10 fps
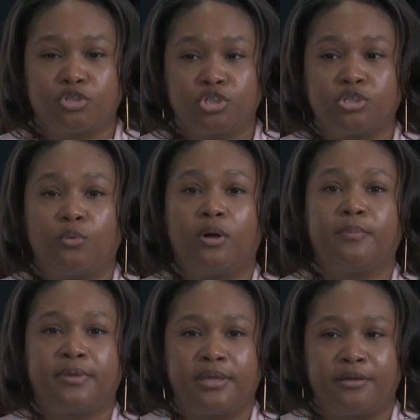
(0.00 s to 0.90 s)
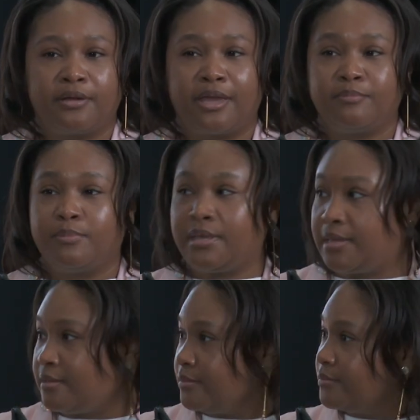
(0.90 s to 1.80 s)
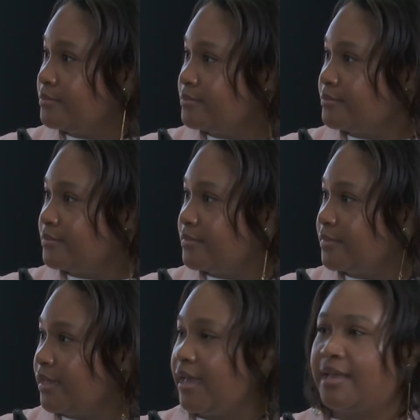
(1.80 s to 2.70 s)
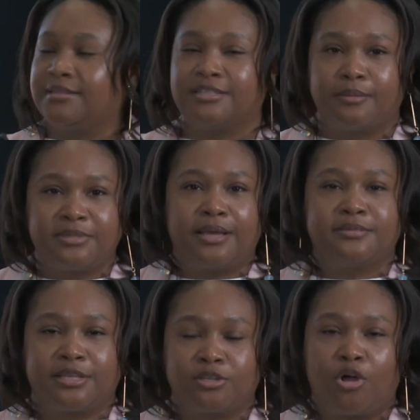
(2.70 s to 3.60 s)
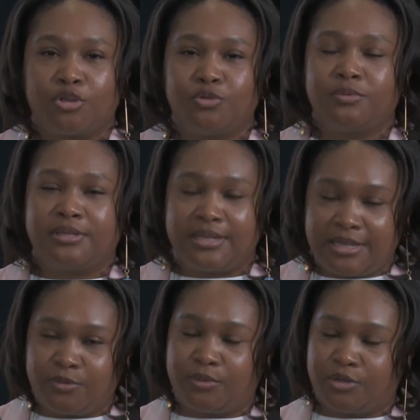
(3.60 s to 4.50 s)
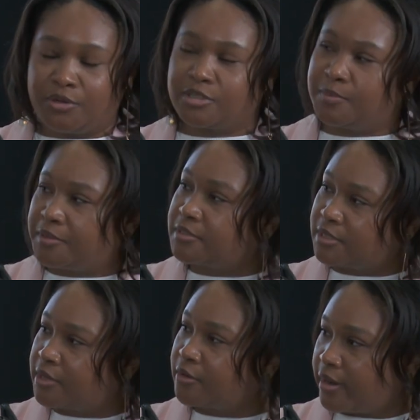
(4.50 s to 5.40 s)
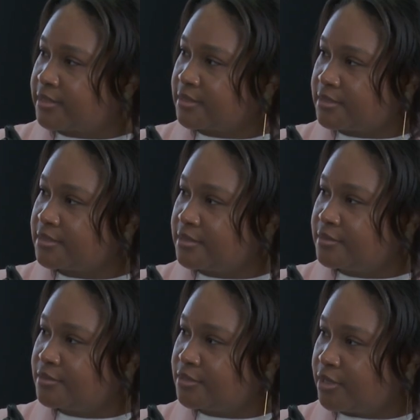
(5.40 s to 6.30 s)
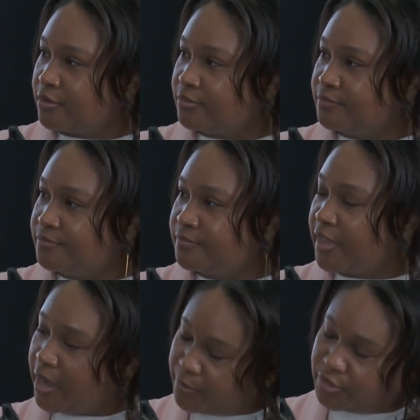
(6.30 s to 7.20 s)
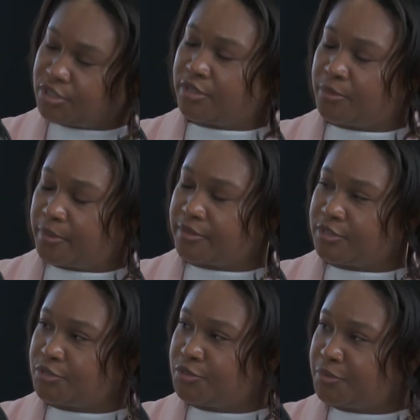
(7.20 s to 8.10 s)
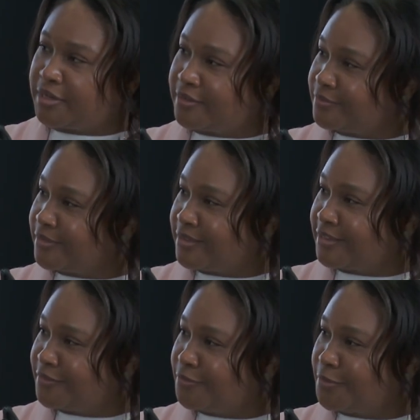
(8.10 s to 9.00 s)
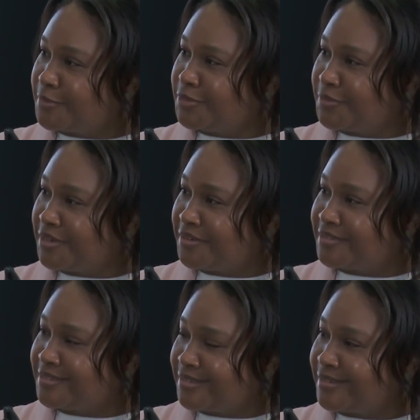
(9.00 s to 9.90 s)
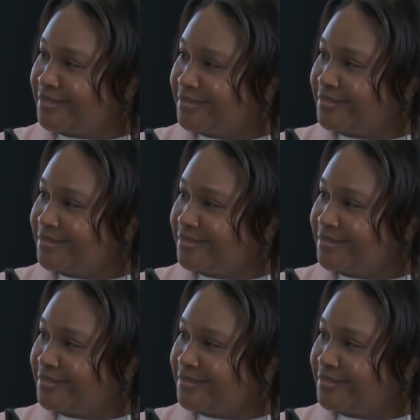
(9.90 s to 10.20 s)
show up here and be. And sometimes that's all you need when you're experiencing a crisis. So absolutely. I appreciate the work that you're doing and that the Living Room is doing here in the city.